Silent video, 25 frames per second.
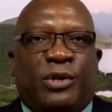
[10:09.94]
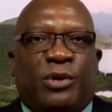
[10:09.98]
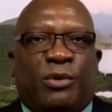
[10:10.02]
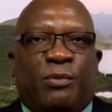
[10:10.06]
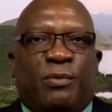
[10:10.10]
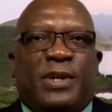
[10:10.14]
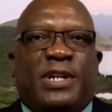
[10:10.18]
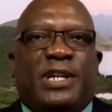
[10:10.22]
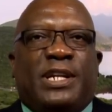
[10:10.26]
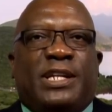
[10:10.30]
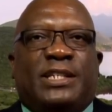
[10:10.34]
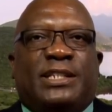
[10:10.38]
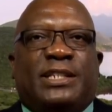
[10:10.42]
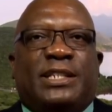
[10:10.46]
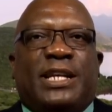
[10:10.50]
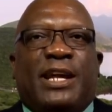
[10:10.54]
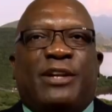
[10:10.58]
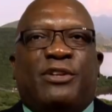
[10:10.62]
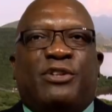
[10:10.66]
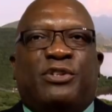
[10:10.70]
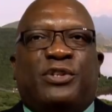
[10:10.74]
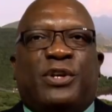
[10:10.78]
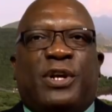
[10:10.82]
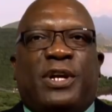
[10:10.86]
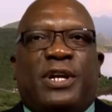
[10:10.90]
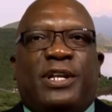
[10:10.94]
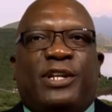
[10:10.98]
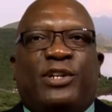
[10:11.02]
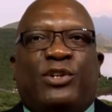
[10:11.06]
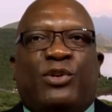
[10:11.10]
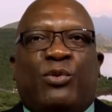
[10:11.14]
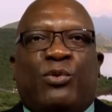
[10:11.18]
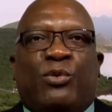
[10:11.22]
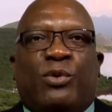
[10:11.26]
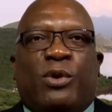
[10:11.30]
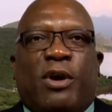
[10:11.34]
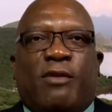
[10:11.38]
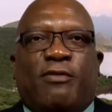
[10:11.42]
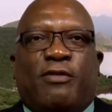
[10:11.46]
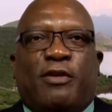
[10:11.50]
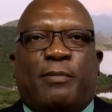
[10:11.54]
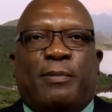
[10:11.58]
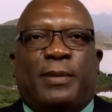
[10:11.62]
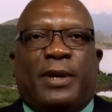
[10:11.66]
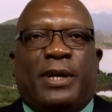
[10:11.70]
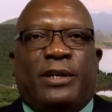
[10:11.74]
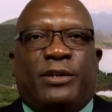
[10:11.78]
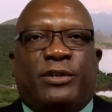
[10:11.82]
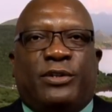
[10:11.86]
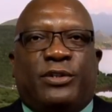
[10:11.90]
with essentially two
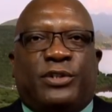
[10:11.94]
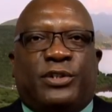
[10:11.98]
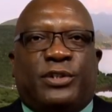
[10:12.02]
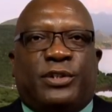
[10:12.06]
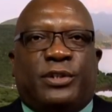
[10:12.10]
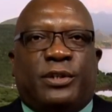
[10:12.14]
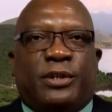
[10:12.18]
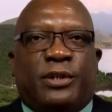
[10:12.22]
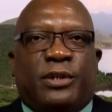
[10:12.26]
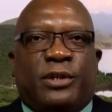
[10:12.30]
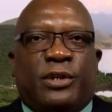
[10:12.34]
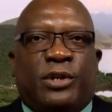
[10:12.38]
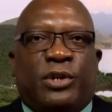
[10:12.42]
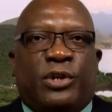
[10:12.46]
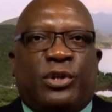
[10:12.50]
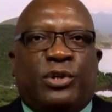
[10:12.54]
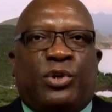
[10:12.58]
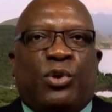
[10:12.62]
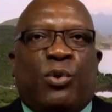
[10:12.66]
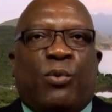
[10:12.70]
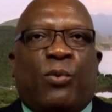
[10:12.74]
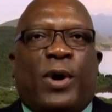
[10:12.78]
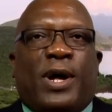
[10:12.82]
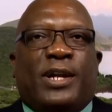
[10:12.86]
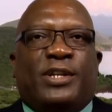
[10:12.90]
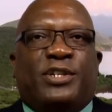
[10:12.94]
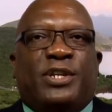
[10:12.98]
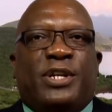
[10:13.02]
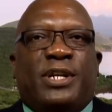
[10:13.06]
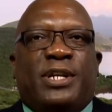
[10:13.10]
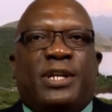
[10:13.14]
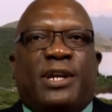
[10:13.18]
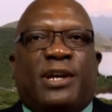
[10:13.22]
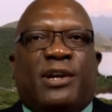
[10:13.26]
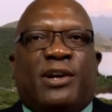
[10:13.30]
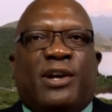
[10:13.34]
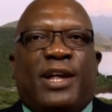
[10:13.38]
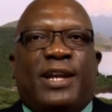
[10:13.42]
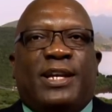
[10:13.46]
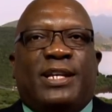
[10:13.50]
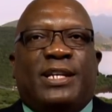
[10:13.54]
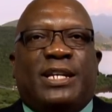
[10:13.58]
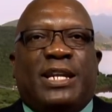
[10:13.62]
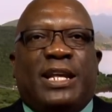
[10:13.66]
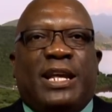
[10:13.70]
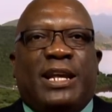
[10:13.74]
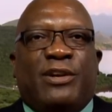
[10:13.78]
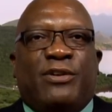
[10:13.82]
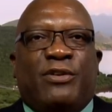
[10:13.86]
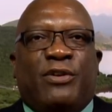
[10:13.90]
governments, to watching the
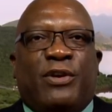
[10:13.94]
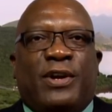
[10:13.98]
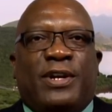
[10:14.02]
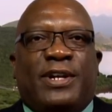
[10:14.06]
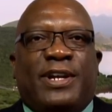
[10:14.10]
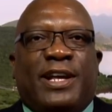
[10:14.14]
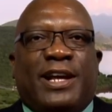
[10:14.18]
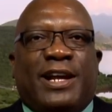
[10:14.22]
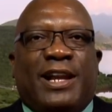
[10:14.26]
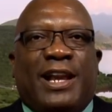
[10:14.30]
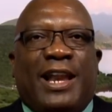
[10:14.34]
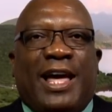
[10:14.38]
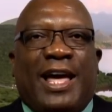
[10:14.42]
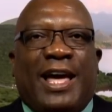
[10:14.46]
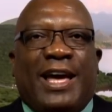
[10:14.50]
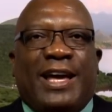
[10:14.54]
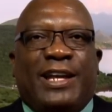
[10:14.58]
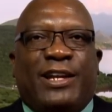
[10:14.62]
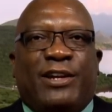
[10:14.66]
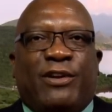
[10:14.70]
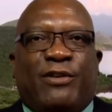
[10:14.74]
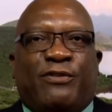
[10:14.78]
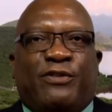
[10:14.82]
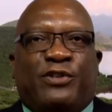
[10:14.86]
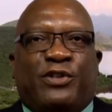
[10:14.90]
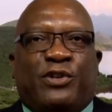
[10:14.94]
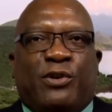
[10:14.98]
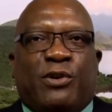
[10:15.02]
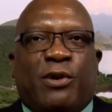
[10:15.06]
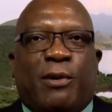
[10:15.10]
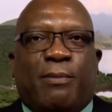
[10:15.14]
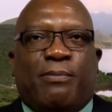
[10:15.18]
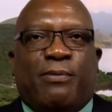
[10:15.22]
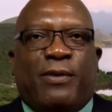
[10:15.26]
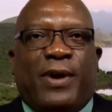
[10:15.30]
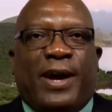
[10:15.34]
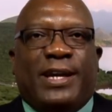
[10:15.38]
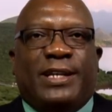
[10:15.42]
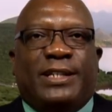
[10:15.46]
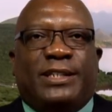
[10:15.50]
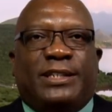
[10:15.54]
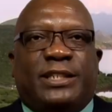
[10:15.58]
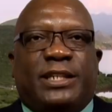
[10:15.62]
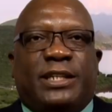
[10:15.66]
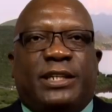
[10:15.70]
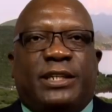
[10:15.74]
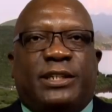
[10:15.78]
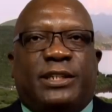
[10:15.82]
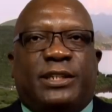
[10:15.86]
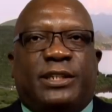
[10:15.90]
continual decline of sugar
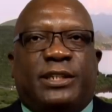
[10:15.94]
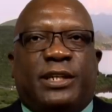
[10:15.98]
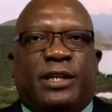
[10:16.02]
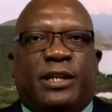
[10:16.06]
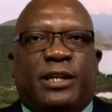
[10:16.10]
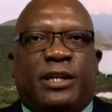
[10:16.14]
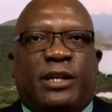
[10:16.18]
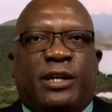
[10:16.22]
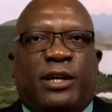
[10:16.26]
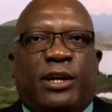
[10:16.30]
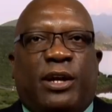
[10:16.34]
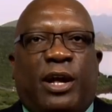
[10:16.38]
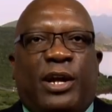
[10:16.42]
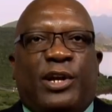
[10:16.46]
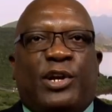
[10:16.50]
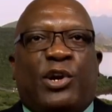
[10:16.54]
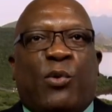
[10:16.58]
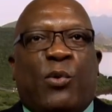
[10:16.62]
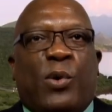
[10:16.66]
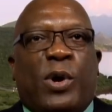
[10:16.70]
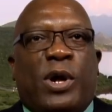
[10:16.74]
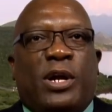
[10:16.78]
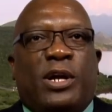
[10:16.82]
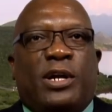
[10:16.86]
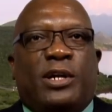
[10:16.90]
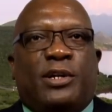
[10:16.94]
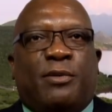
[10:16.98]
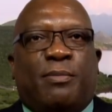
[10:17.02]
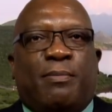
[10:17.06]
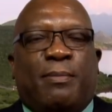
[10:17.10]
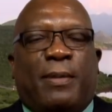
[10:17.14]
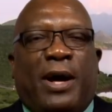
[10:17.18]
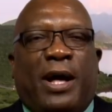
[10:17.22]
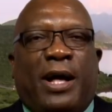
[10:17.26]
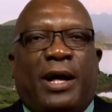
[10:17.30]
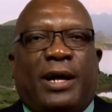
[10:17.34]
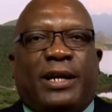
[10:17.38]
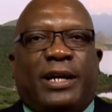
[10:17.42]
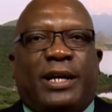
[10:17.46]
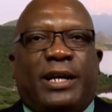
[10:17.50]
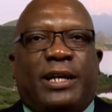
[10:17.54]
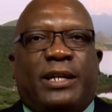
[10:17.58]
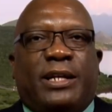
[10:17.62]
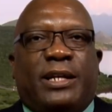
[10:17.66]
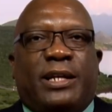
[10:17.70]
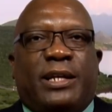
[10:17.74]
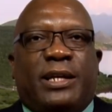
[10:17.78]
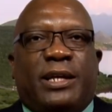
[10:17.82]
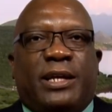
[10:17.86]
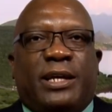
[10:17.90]
prices on the world
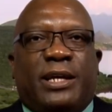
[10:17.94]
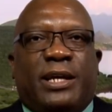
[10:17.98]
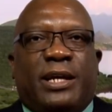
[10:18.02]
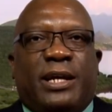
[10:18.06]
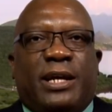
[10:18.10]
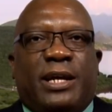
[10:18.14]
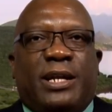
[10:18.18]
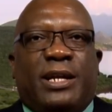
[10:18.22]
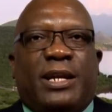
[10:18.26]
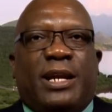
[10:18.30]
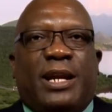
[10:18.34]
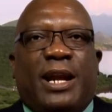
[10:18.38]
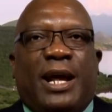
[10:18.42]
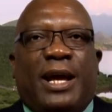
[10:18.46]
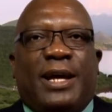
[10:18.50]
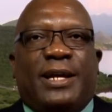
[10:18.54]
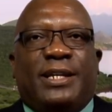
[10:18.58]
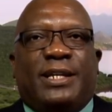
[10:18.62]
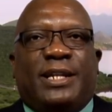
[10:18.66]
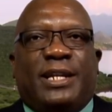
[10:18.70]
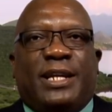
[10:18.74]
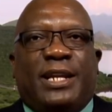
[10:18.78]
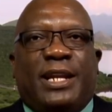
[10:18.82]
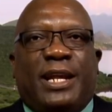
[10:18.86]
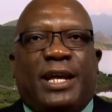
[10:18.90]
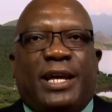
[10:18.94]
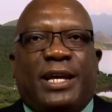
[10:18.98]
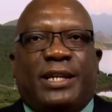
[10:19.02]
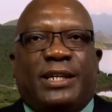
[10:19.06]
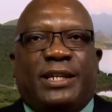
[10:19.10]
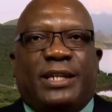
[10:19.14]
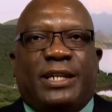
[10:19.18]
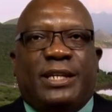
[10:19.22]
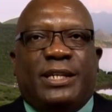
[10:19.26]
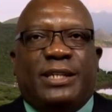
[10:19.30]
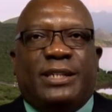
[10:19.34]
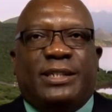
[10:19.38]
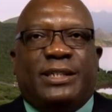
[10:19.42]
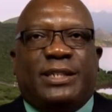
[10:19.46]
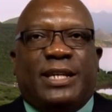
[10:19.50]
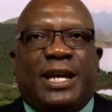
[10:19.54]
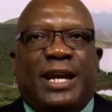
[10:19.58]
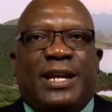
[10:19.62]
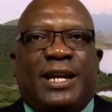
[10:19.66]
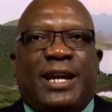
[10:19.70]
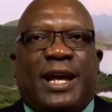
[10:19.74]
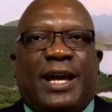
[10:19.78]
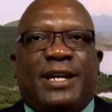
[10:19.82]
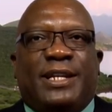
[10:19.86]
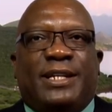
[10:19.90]
market in the 1980s
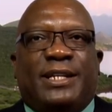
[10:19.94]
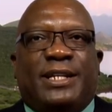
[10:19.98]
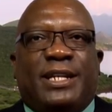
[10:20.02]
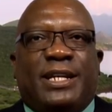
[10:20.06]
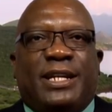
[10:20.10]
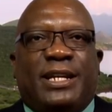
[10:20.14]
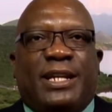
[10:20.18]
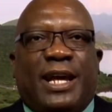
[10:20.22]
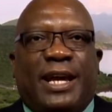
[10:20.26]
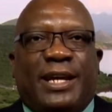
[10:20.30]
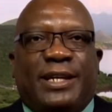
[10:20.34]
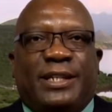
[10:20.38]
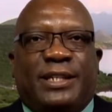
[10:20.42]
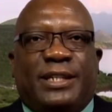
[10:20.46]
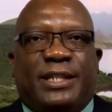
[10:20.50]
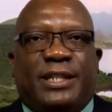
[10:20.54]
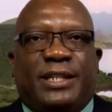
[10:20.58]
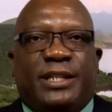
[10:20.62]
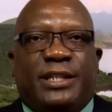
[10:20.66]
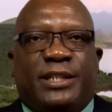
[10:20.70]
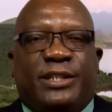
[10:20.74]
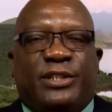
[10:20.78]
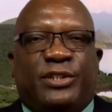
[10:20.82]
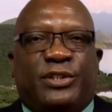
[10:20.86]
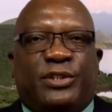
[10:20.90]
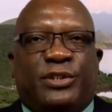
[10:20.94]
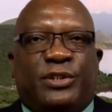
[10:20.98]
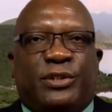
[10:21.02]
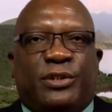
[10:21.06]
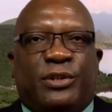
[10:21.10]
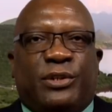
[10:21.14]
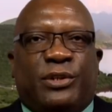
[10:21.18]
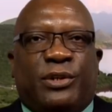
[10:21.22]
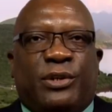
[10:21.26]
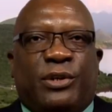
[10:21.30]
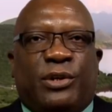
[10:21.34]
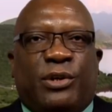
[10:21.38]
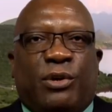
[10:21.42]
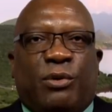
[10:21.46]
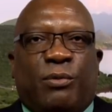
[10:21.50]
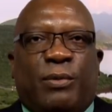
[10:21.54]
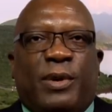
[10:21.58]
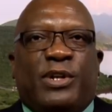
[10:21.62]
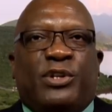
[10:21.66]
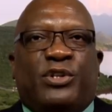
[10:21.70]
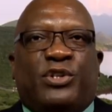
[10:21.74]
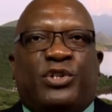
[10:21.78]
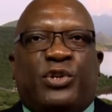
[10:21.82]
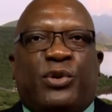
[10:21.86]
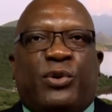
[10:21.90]
and 1990s,
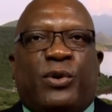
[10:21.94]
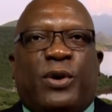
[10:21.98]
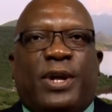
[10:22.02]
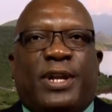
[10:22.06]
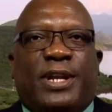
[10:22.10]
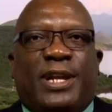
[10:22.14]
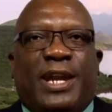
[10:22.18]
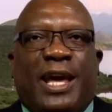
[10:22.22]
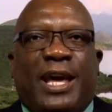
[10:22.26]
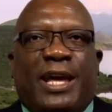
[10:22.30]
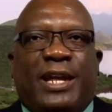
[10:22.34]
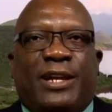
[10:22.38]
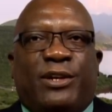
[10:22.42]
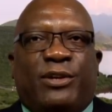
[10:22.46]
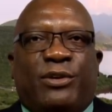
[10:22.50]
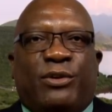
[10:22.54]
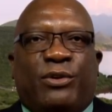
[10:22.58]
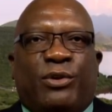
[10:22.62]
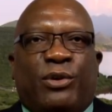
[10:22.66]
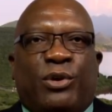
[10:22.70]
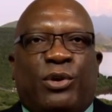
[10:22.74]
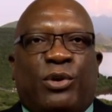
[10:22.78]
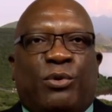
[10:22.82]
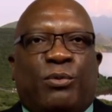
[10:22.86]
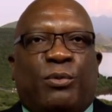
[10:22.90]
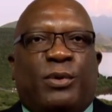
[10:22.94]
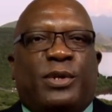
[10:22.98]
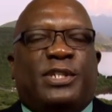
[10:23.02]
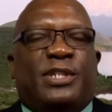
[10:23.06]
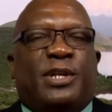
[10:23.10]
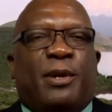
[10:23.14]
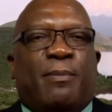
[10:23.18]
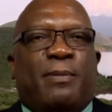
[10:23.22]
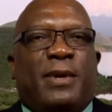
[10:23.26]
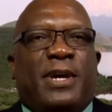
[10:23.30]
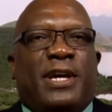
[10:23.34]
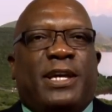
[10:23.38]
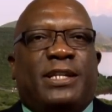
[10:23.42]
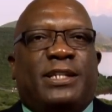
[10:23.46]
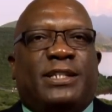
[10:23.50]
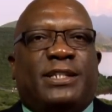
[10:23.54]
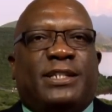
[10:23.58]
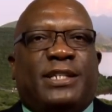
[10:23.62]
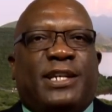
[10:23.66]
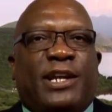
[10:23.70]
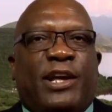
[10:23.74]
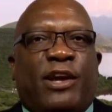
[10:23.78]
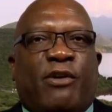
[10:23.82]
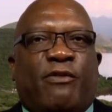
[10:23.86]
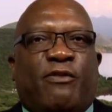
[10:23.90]
when sugar then was the
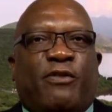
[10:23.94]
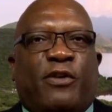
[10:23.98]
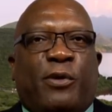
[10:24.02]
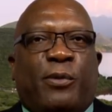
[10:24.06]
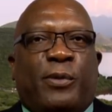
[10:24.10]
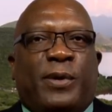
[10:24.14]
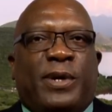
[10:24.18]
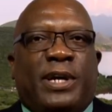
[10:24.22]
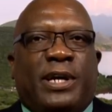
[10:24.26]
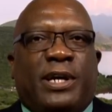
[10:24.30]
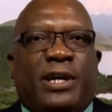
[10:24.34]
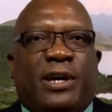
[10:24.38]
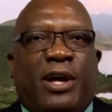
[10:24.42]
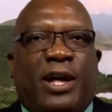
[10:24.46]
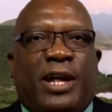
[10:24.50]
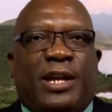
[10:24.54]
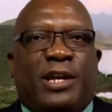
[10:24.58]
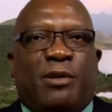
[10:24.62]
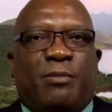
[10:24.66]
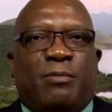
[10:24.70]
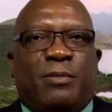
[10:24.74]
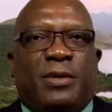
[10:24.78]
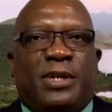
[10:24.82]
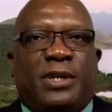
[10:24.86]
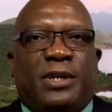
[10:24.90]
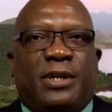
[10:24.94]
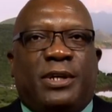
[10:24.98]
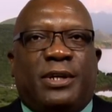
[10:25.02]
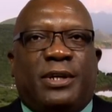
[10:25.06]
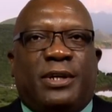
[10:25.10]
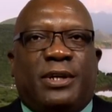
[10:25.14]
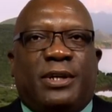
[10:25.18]
mainstay of our economy,